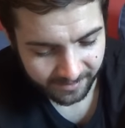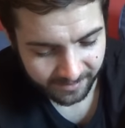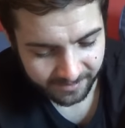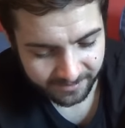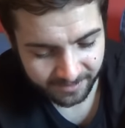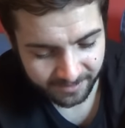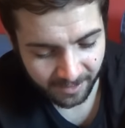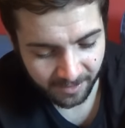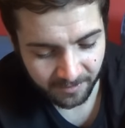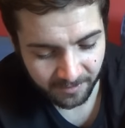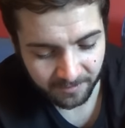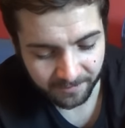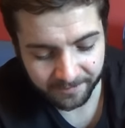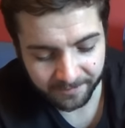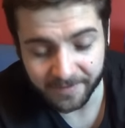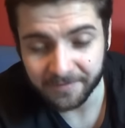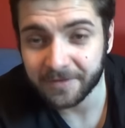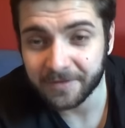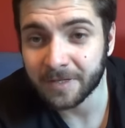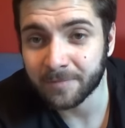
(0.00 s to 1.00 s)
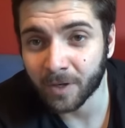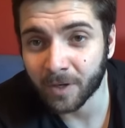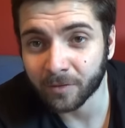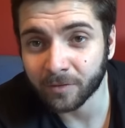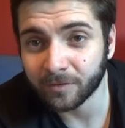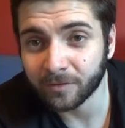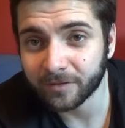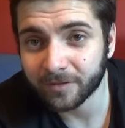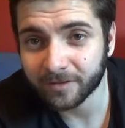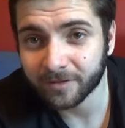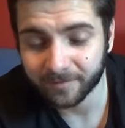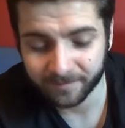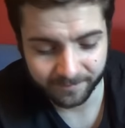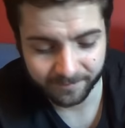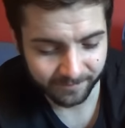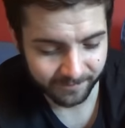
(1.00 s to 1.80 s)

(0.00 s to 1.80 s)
So 15 models,